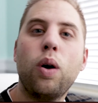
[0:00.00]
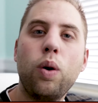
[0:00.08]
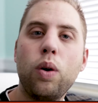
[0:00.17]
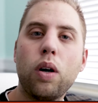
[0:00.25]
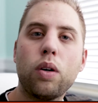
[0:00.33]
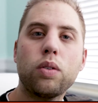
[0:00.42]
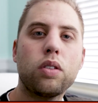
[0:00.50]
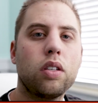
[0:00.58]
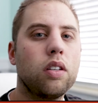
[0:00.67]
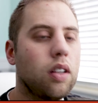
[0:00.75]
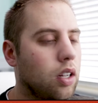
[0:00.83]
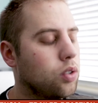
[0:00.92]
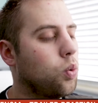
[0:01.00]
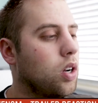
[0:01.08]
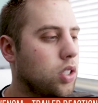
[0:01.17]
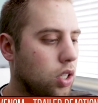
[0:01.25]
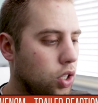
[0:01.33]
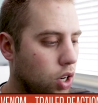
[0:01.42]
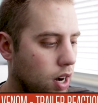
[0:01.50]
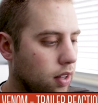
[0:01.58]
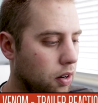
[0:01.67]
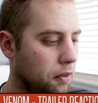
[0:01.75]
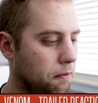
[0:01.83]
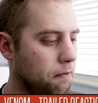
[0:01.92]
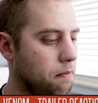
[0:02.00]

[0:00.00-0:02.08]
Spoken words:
Who knows? Let's watch the trailer.